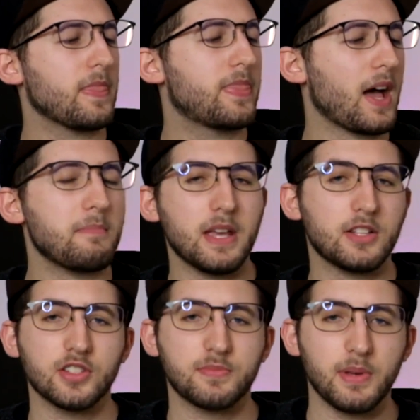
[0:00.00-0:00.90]
That may
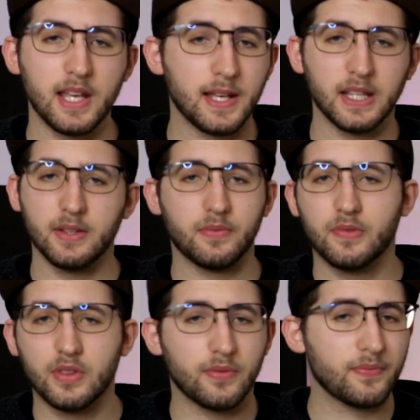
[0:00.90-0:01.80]
just be
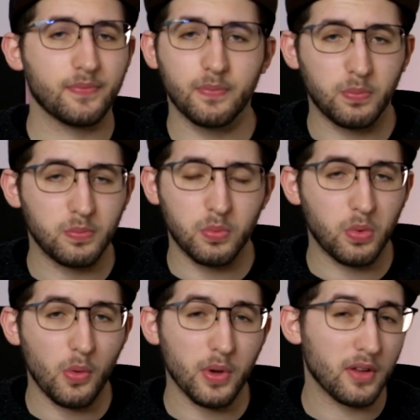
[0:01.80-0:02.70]

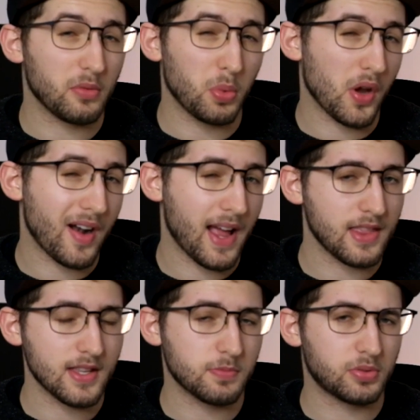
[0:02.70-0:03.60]
what we're at
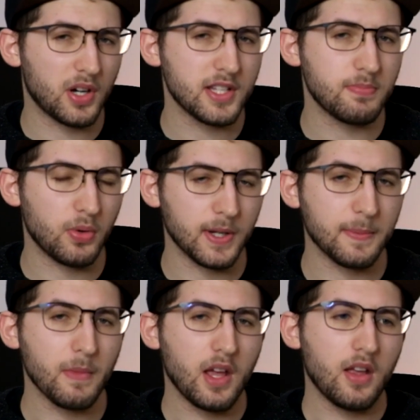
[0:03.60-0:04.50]
in this price point.
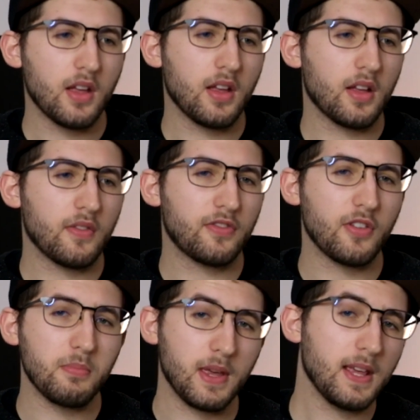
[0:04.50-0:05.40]

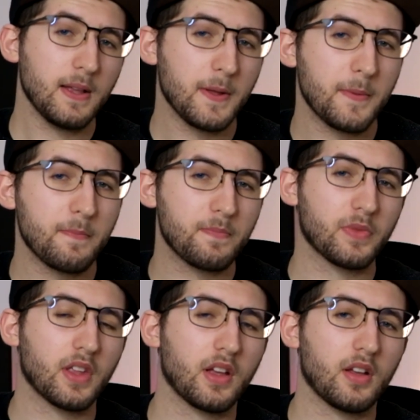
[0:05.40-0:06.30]
For me,
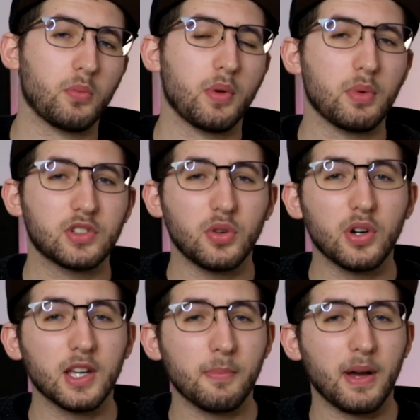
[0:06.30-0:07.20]
when we're
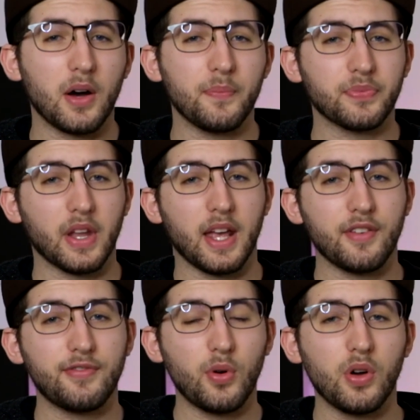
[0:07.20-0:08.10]
talking about a
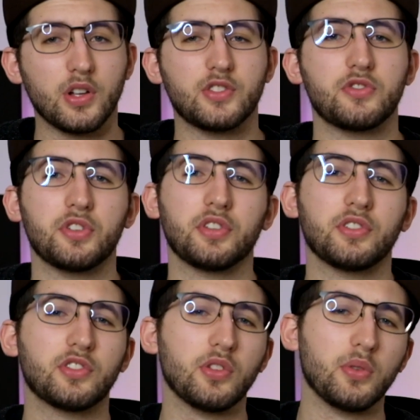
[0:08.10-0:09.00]
400
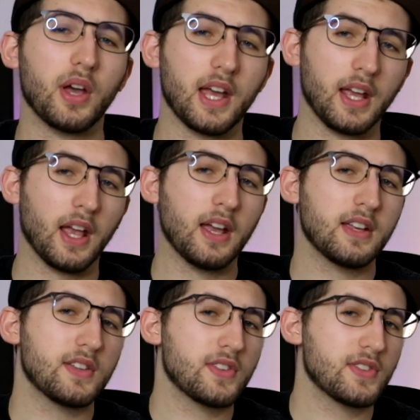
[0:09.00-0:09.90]
to a
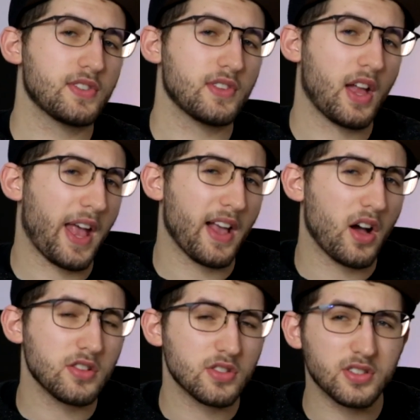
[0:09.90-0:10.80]

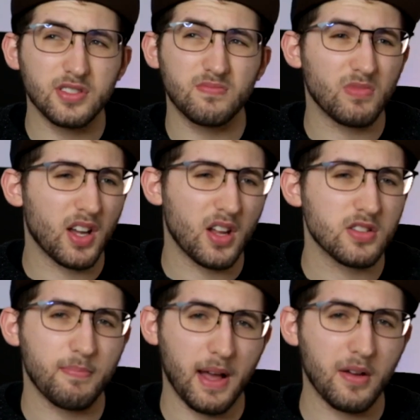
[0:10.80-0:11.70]
800,
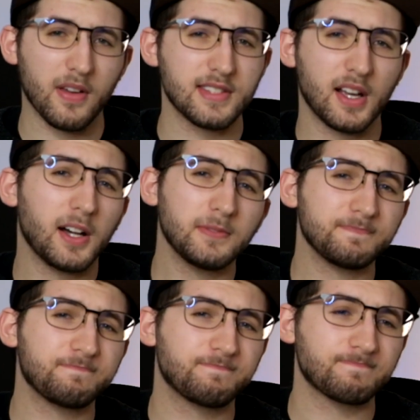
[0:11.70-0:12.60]
900 pound guitar,
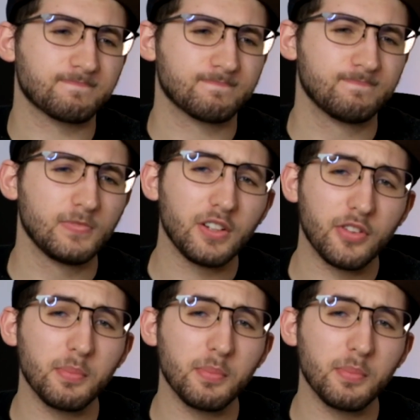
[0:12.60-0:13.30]
for